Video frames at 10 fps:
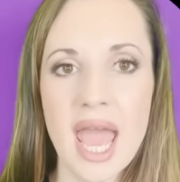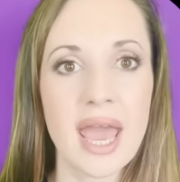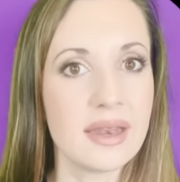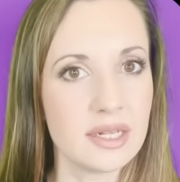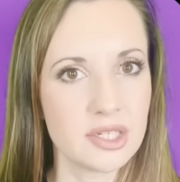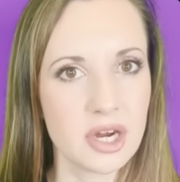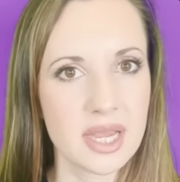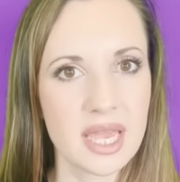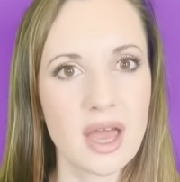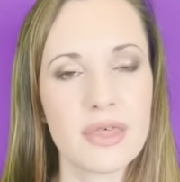And in
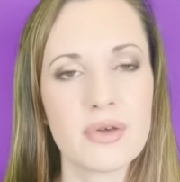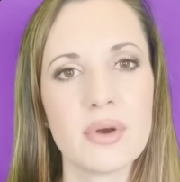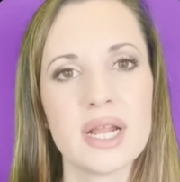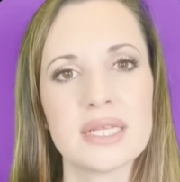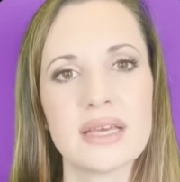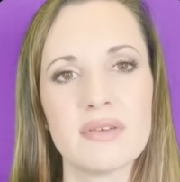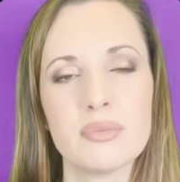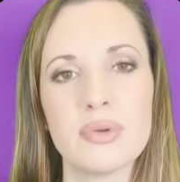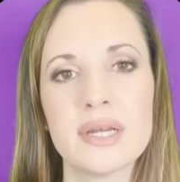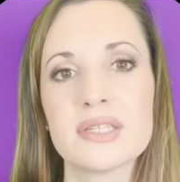Turkey, authorities have
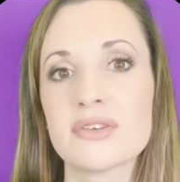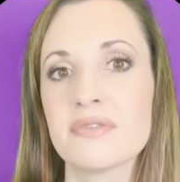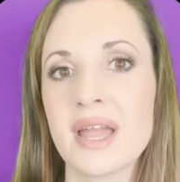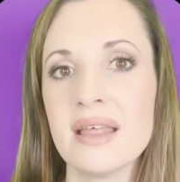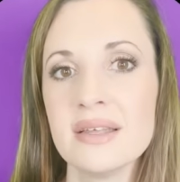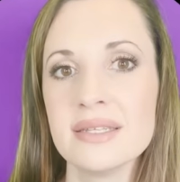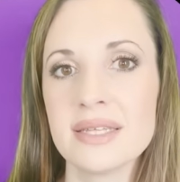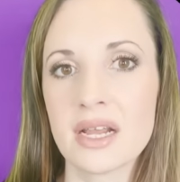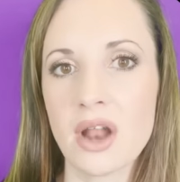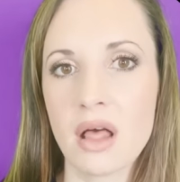employed surveillance
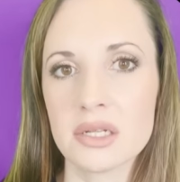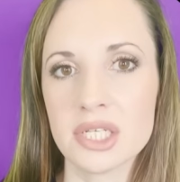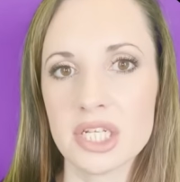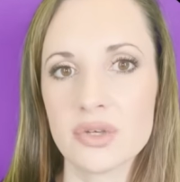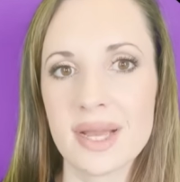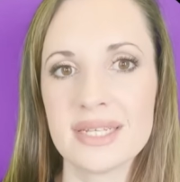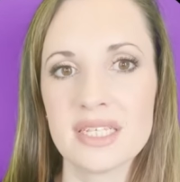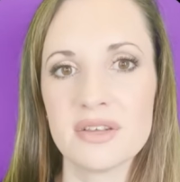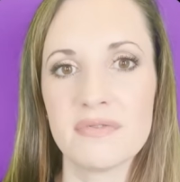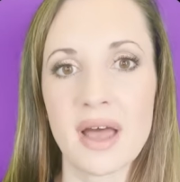technology to
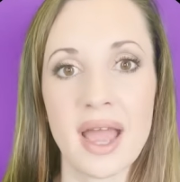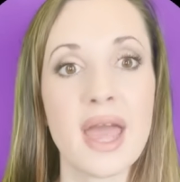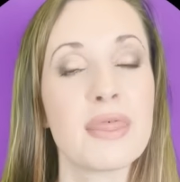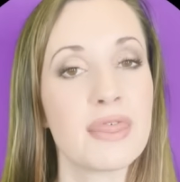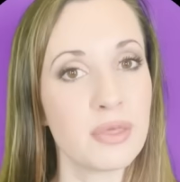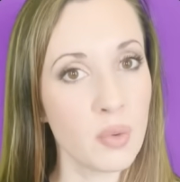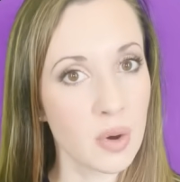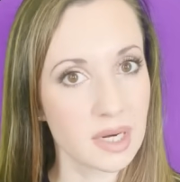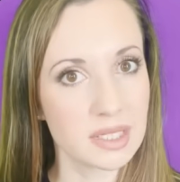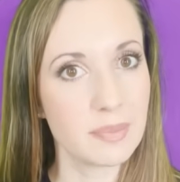identify and
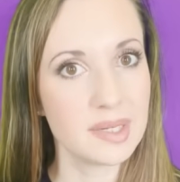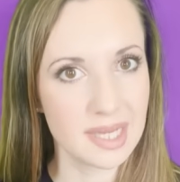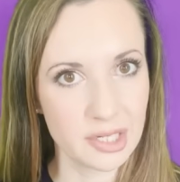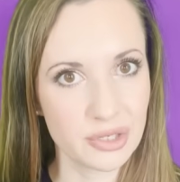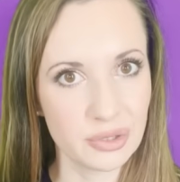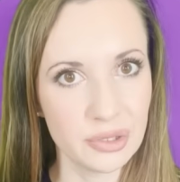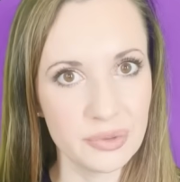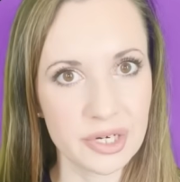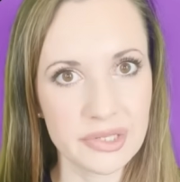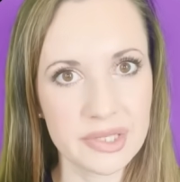thwart potential
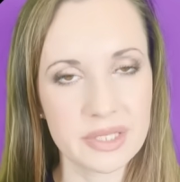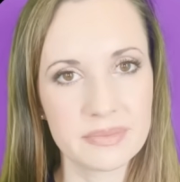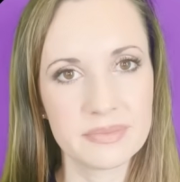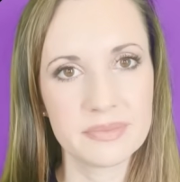looters.